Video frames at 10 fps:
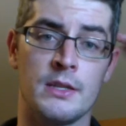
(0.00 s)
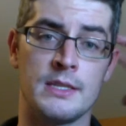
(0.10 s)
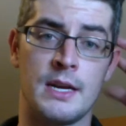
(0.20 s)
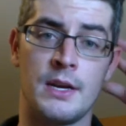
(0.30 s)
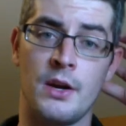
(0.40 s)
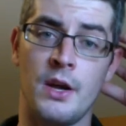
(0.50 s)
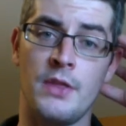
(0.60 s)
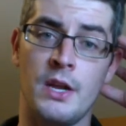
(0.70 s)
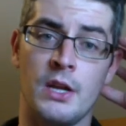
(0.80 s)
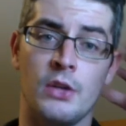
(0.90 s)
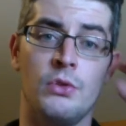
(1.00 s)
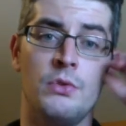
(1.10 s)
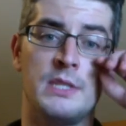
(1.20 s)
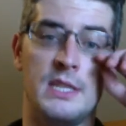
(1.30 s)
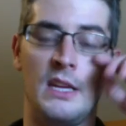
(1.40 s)
the side of your head that
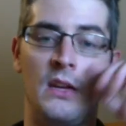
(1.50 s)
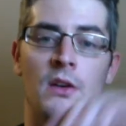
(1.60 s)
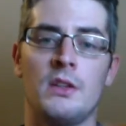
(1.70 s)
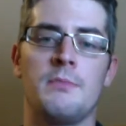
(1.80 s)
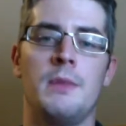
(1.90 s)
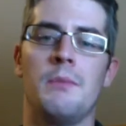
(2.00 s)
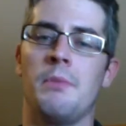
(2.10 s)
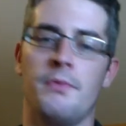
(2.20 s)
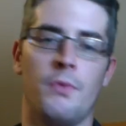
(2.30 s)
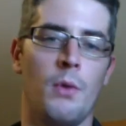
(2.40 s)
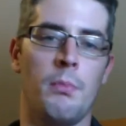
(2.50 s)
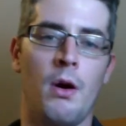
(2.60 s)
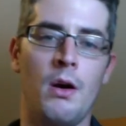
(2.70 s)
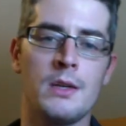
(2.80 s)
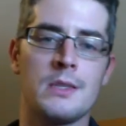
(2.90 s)
includes the ear. It's made up of four
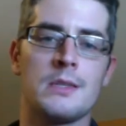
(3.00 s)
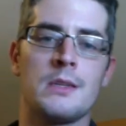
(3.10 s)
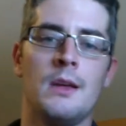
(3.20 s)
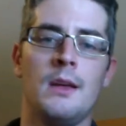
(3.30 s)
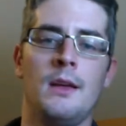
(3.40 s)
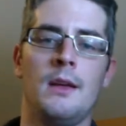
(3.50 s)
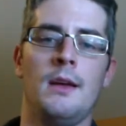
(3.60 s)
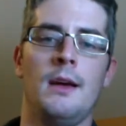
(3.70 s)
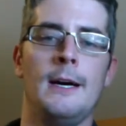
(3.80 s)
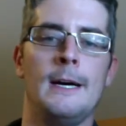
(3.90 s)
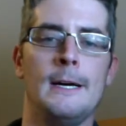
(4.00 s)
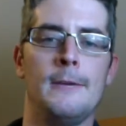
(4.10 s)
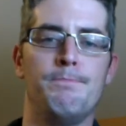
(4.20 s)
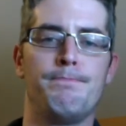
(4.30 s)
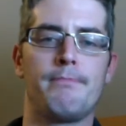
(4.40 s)
parts.
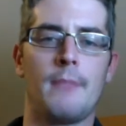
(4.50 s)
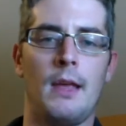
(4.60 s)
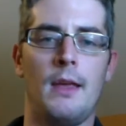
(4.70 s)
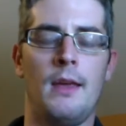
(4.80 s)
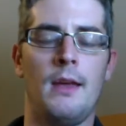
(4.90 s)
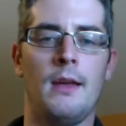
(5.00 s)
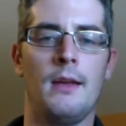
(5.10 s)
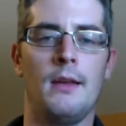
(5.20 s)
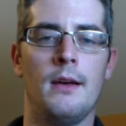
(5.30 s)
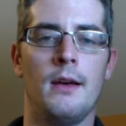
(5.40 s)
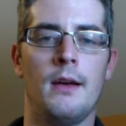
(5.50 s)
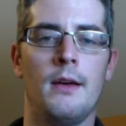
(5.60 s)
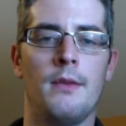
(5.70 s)
Um, and uh,